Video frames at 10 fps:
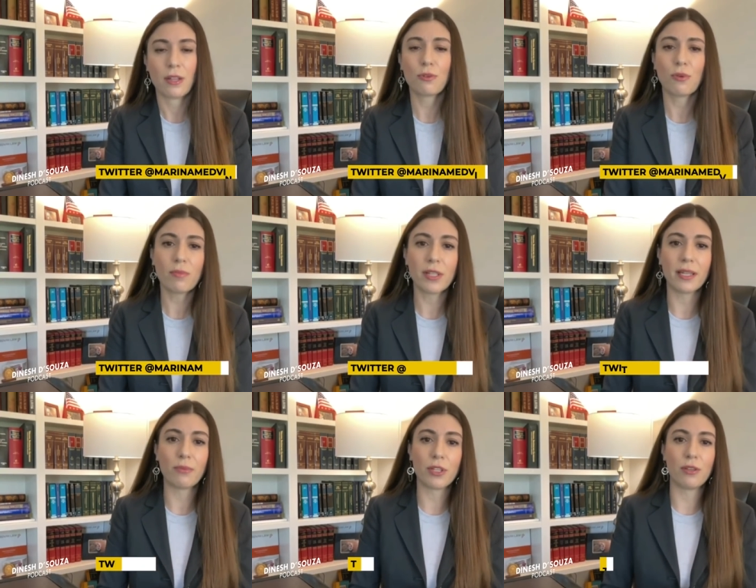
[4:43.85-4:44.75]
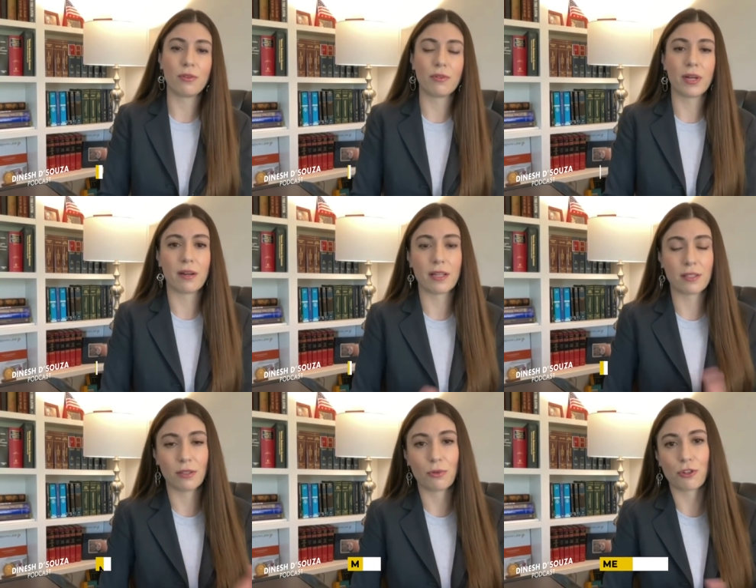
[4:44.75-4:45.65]
So normally when you,
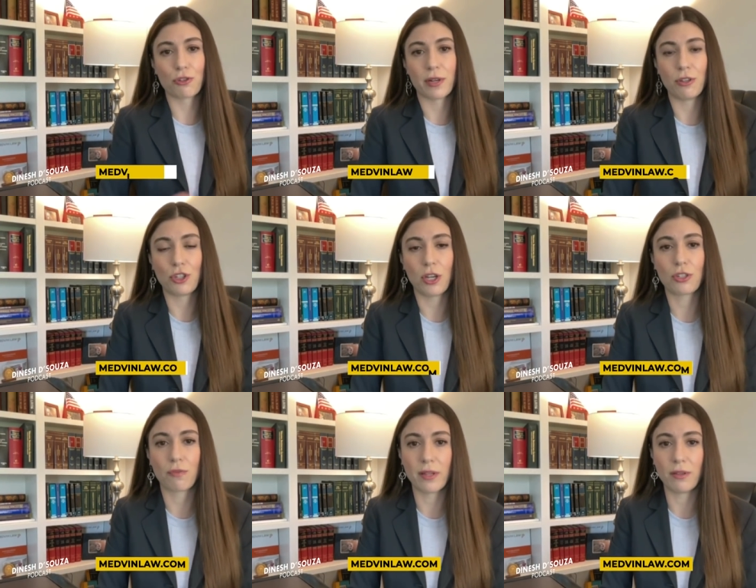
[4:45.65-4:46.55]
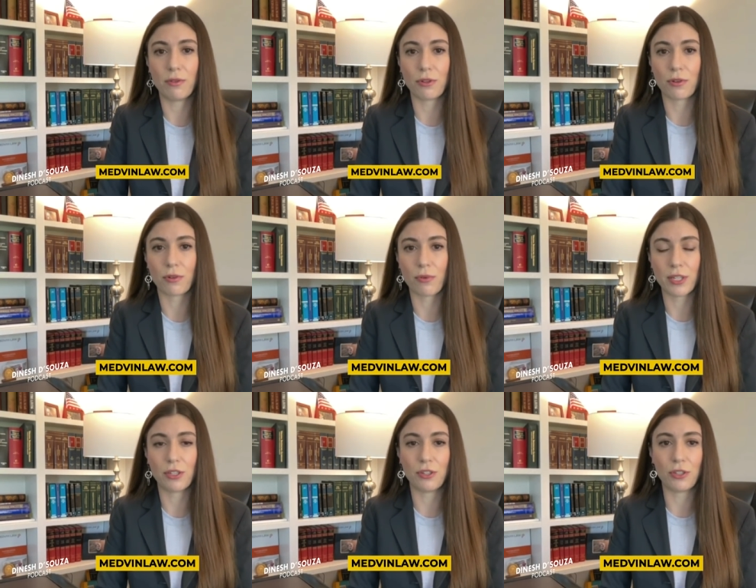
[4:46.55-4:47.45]
as a lawyer, try to change venue, you're
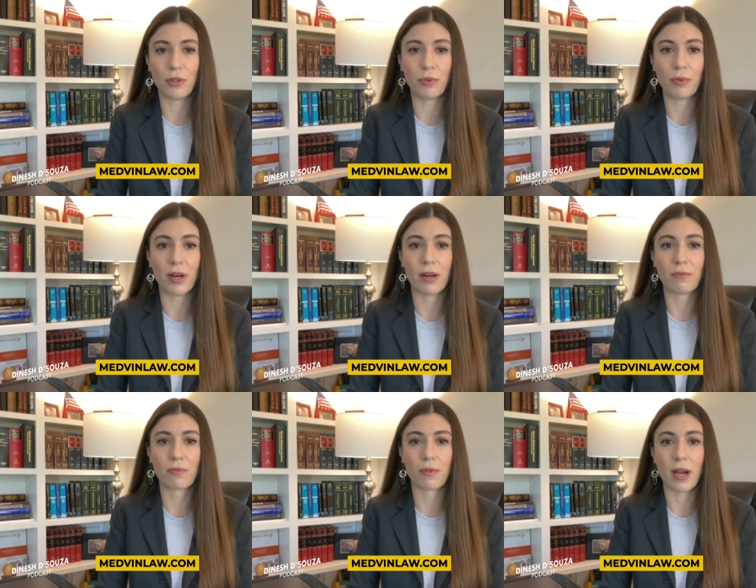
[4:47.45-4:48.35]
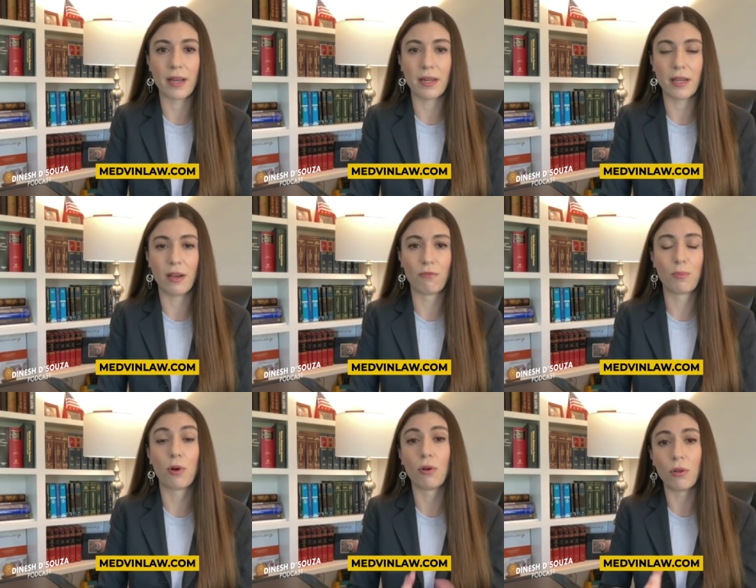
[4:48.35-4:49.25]
going to do a variety of
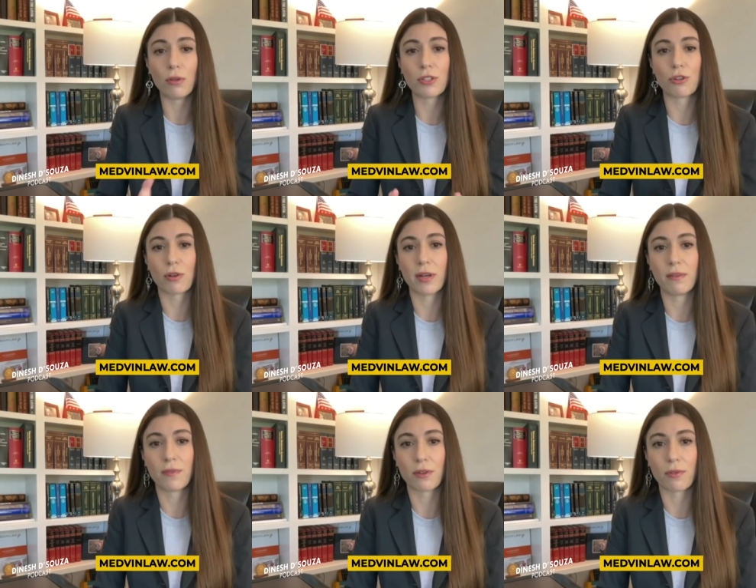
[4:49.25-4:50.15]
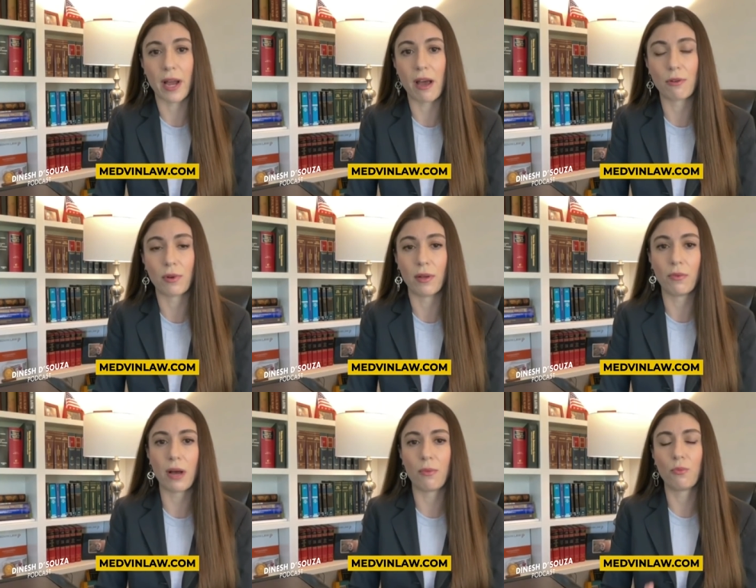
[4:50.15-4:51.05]
polls to try and figure out,
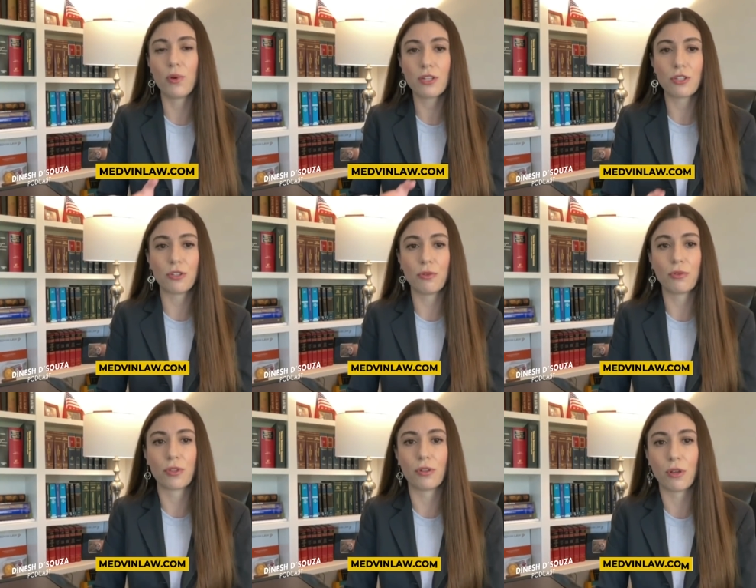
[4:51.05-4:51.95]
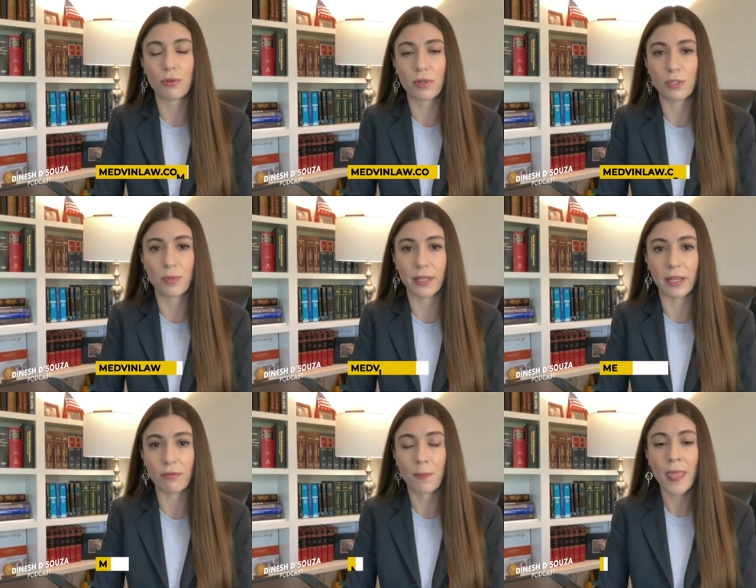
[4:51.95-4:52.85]
well, what do the locals
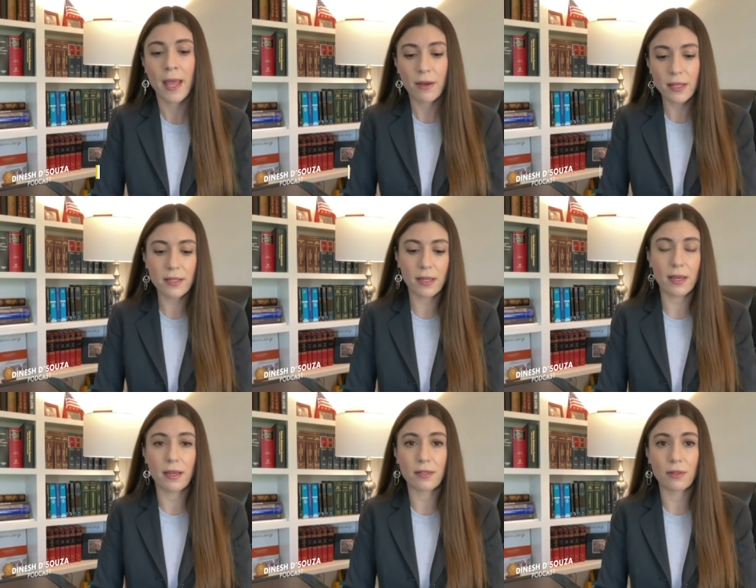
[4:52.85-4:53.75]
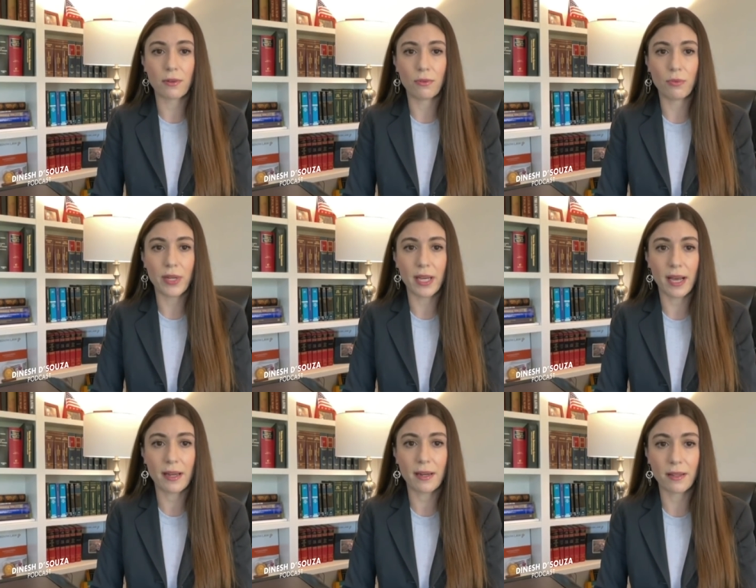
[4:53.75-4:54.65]
believe? In this case, we
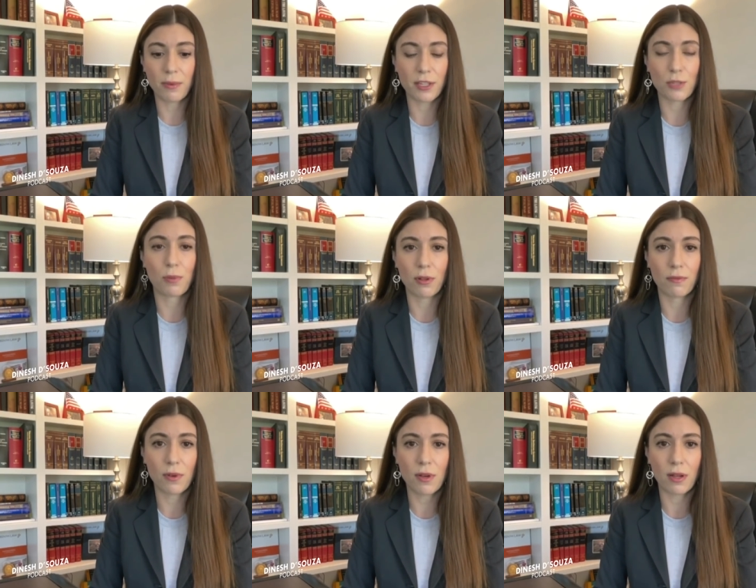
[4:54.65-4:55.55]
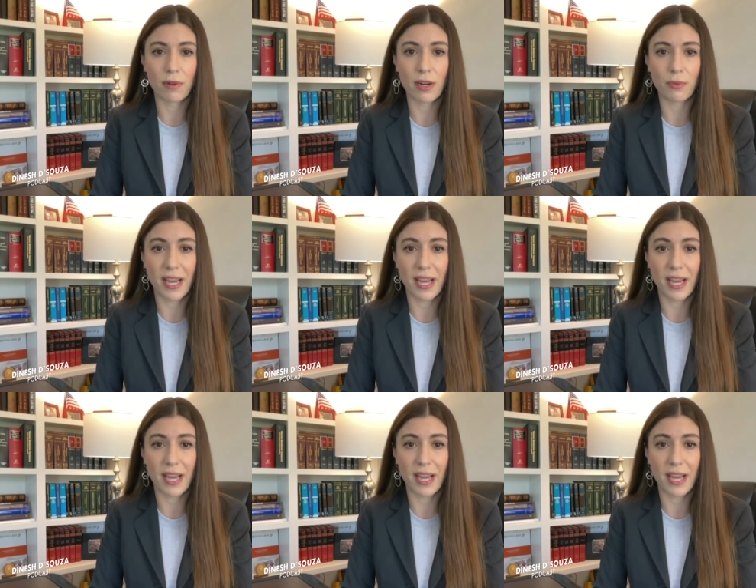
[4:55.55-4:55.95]
had the biggest poll of all, right?